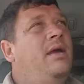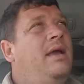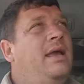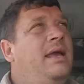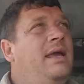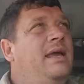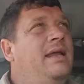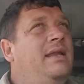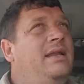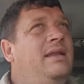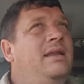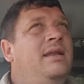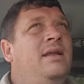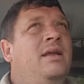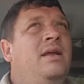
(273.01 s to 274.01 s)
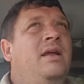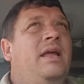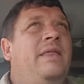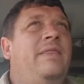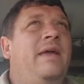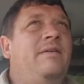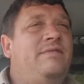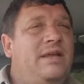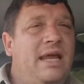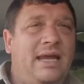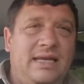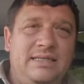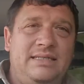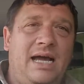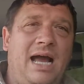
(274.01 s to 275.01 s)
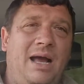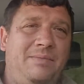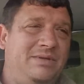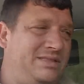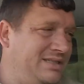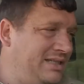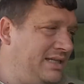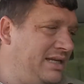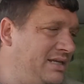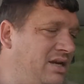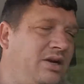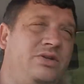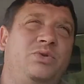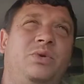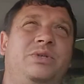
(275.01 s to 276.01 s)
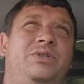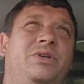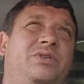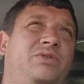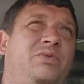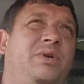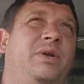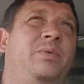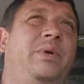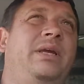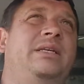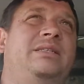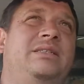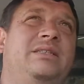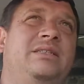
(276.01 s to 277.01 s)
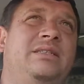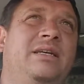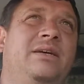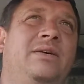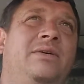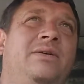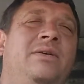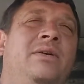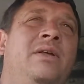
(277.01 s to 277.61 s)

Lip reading: and they've taken time to sell. Like that dog toy took 3 weeks to sell.